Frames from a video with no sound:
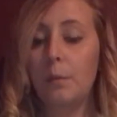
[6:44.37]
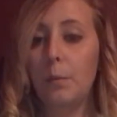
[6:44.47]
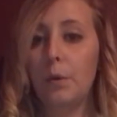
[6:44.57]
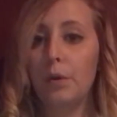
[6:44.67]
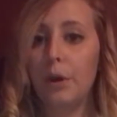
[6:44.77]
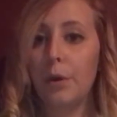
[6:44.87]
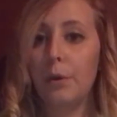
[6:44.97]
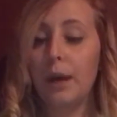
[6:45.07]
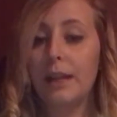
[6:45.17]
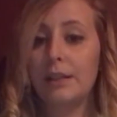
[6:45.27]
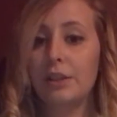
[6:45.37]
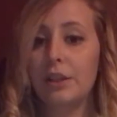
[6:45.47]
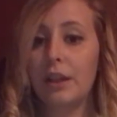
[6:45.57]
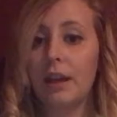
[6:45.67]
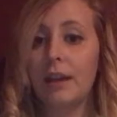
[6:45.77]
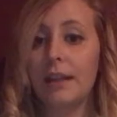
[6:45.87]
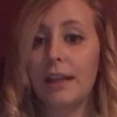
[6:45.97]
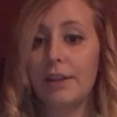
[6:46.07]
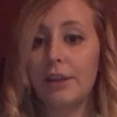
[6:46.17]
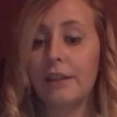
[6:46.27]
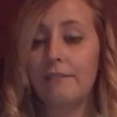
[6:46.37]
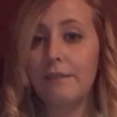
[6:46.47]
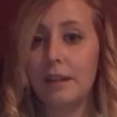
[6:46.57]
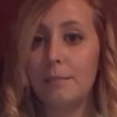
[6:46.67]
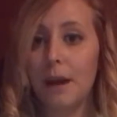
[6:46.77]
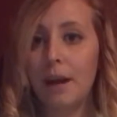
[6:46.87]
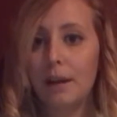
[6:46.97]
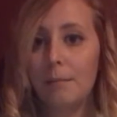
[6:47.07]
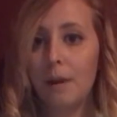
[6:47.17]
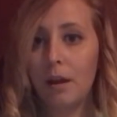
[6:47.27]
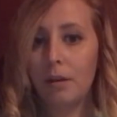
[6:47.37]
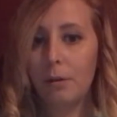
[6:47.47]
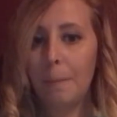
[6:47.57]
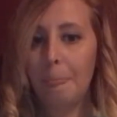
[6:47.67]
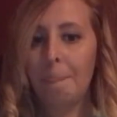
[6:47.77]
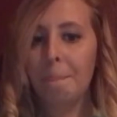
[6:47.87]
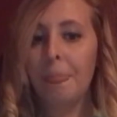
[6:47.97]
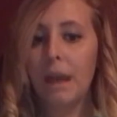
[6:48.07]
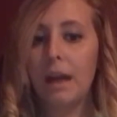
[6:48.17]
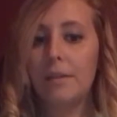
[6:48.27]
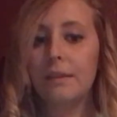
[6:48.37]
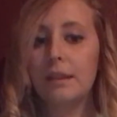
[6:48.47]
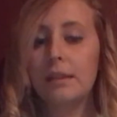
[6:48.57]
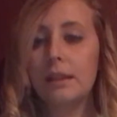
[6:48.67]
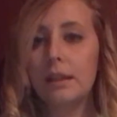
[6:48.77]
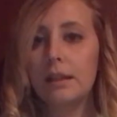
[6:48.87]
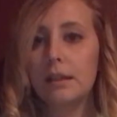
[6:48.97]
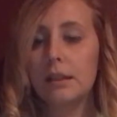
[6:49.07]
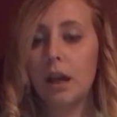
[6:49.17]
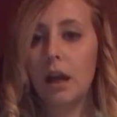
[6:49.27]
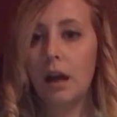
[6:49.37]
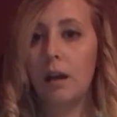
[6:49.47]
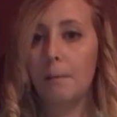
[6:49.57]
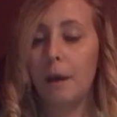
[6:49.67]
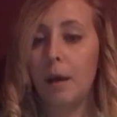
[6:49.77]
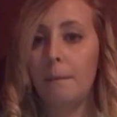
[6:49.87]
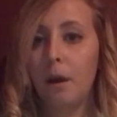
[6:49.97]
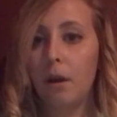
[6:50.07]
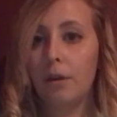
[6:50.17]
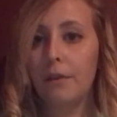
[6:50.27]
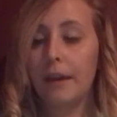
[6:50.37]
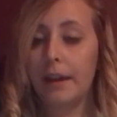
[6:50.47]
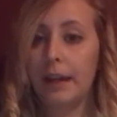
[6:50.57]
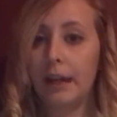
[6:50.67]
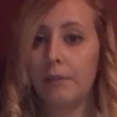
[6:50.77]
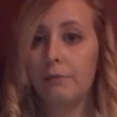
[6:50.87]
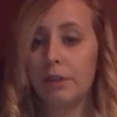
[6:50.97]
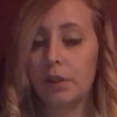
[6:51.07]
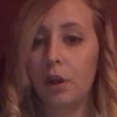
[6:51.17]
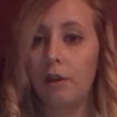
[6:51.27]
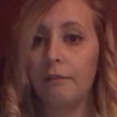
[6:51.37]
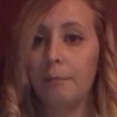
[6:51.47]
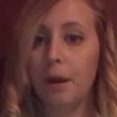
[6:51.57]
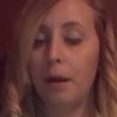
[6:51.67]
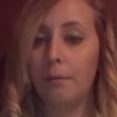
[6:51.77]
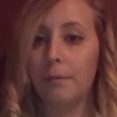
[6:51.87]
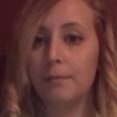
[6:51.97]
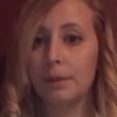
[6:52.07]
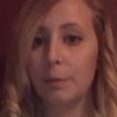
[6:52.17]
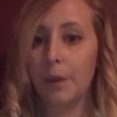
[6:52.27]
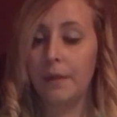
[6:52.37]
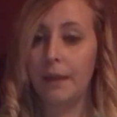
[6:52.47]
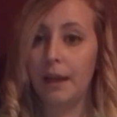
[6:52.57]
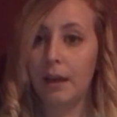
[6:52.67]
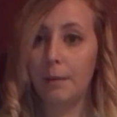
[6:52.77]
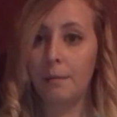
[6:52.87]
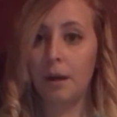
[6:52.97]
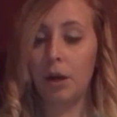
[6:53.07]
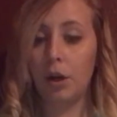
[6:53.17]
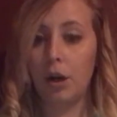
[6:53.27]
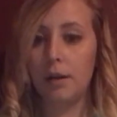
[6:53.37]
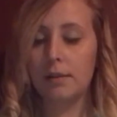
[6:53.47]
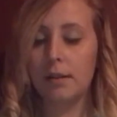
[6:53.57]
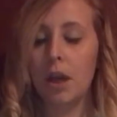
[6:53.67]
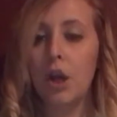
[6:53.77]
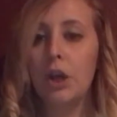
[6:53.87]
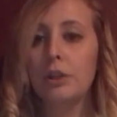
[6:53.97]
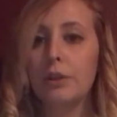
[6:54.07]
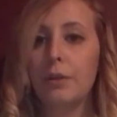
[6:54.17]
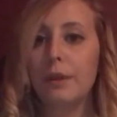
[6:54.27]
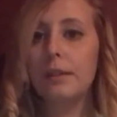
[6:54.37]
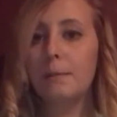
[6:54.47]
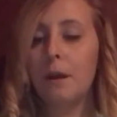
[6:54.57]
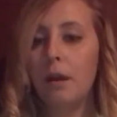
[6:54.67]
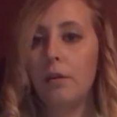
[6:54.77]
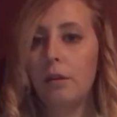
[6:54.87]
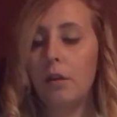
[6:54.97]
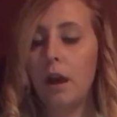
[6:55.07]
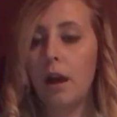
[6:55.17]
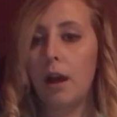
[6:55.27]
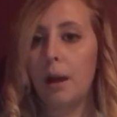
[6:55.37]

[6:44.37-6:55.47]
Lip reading: we'll go into the caring feedback model. And this is a model that can resolve problems when they come across. So this model